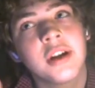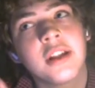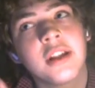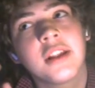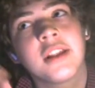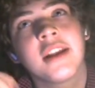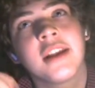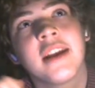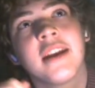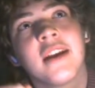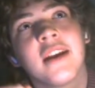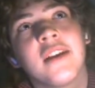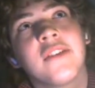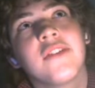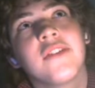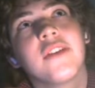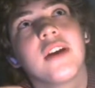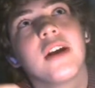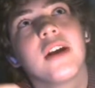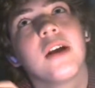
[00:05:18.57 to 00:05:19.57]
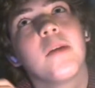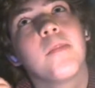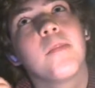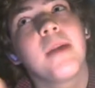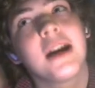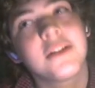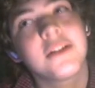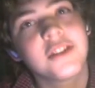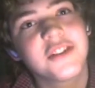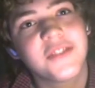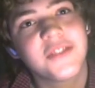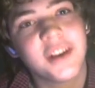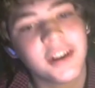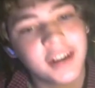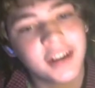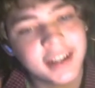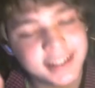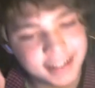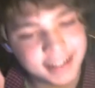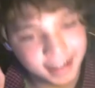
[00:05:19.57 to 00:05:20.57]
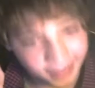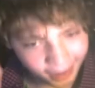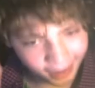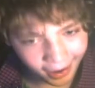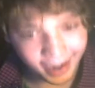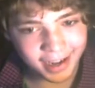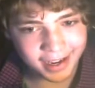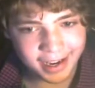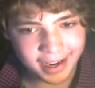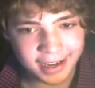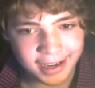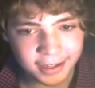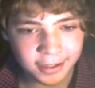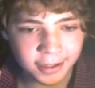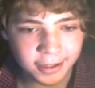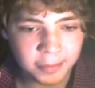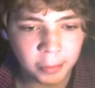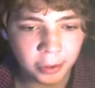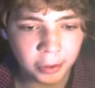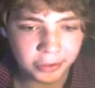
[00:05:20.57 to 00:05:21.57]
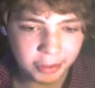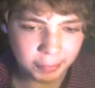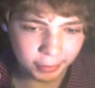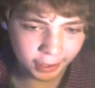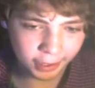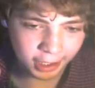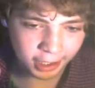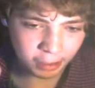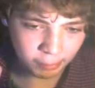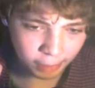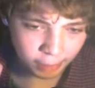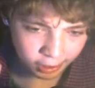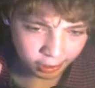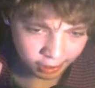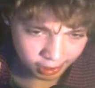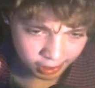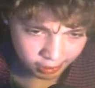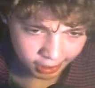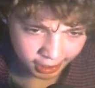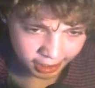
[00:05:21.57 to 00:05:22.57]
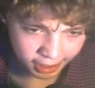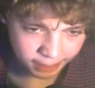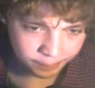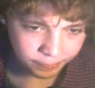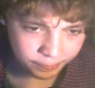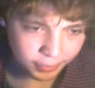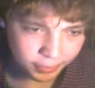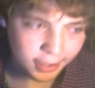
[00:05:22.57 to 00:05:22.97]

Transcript: The thing is, Bowser's Fury is not a good multiplayer Mario game.